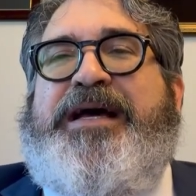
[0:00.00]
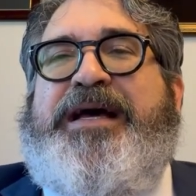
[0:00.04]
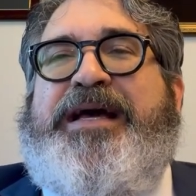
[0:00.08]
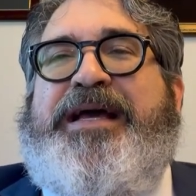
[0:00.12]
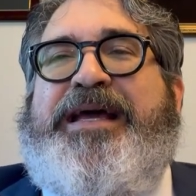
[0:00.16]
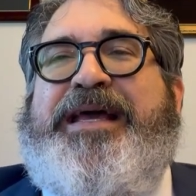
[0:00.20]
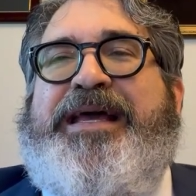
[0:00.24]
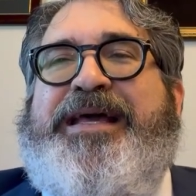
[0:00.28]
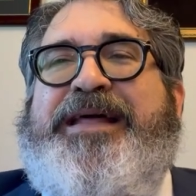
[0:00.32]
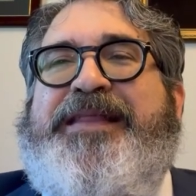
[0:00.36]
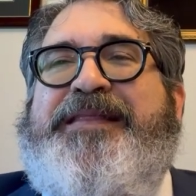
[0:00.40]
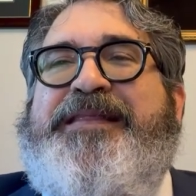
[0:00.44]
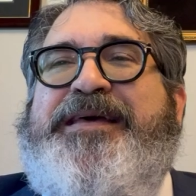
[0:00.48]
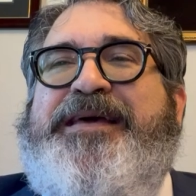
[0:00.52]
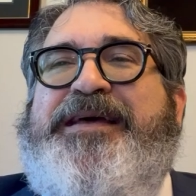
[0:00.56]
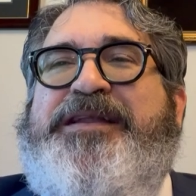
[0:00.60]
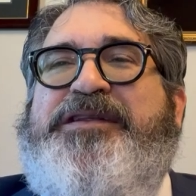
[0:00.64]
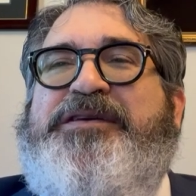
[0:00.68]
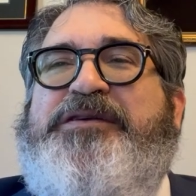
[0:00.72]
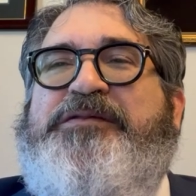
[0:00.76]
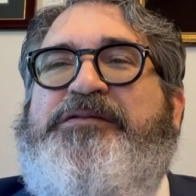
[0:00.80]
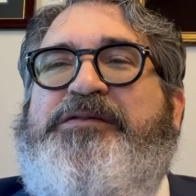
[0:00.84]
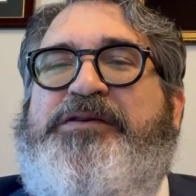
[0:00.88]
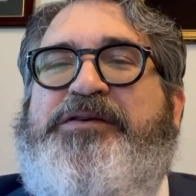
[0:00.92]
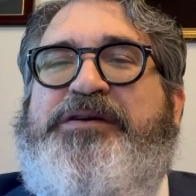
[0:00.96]
And then
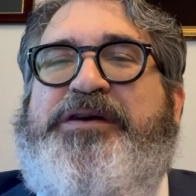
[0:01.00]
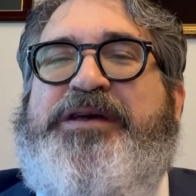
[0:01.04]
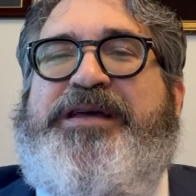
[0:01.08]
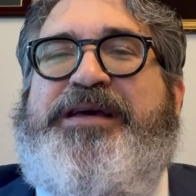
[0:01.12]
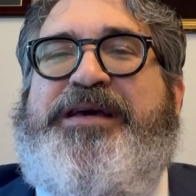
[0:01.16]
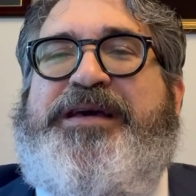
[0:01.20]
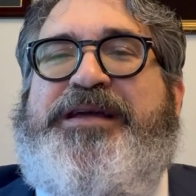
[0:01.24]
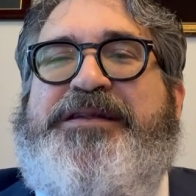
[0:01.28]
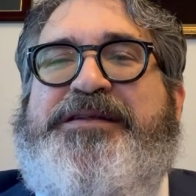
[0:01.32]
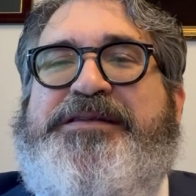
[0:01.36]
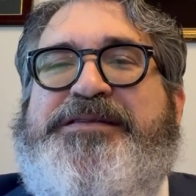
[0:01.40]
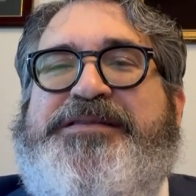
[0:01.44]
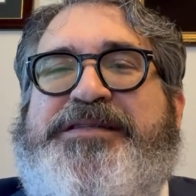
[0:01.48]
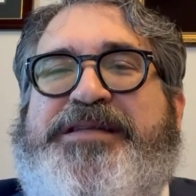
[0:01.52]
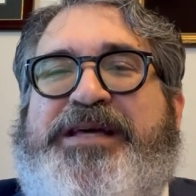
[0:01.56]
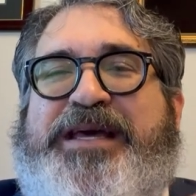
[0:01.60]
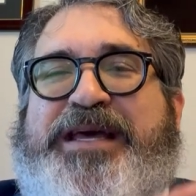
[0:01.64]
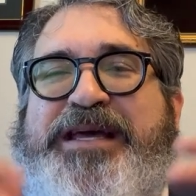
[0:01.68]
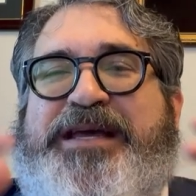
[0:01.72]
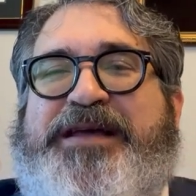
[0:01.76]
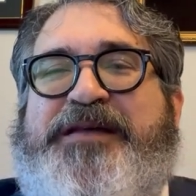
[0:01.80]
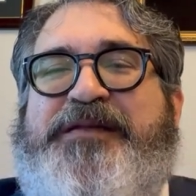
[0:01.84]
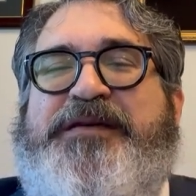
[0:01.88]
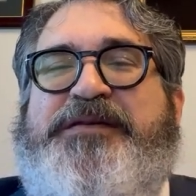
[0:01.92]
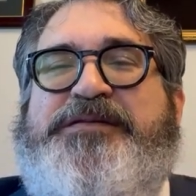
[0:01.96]
you look at
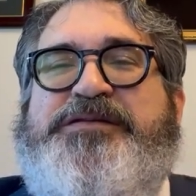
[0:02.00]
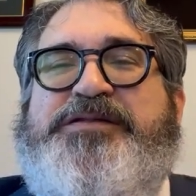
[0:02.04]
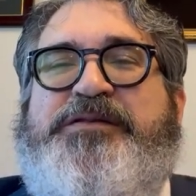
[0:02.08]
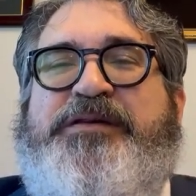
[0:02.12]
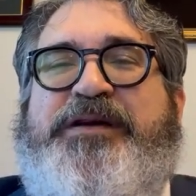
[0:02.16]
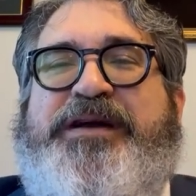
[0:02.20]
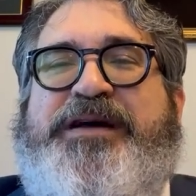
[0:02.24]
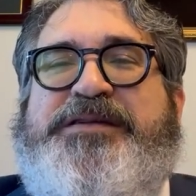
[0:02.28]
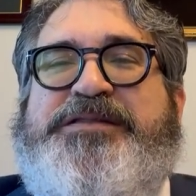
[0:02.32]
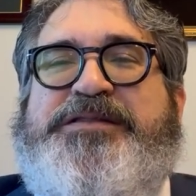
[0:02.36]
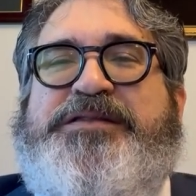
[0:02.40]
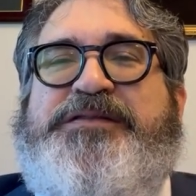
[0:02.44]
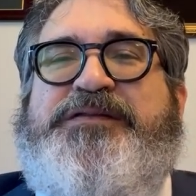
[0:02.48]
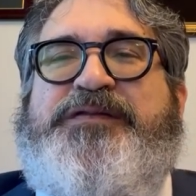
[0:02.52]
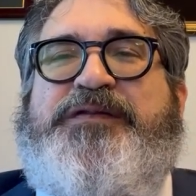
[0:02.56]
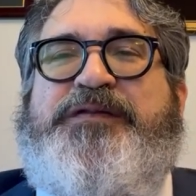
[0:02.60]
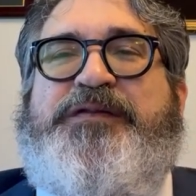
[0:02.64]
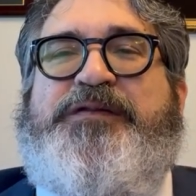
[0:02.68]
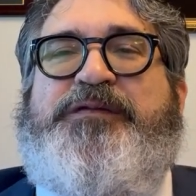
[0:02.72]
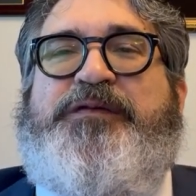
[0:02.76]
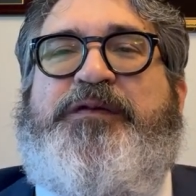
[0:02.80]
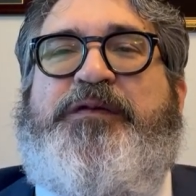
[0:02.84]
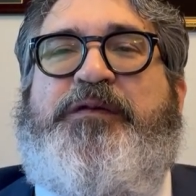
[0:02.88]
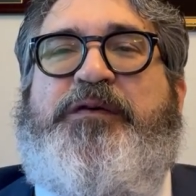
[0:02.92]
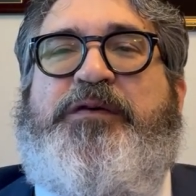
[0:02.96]
taking those grounds of
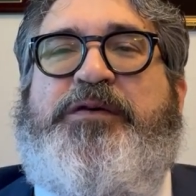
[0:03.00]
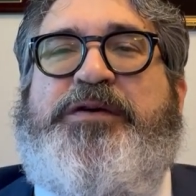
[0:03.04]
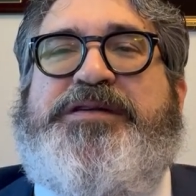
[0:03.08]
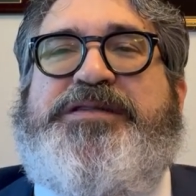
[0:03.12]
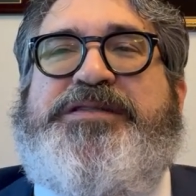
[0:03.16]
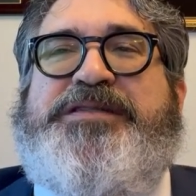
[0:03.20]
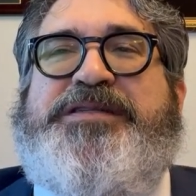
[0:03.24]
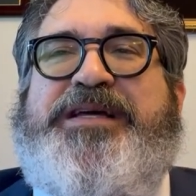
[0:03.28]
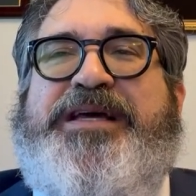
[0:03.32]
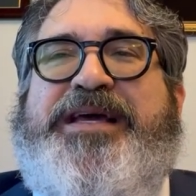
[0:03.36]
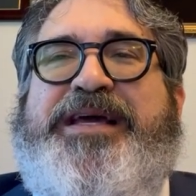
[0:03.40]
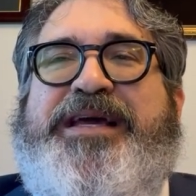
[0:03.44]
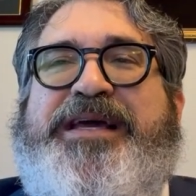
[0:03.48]
divorce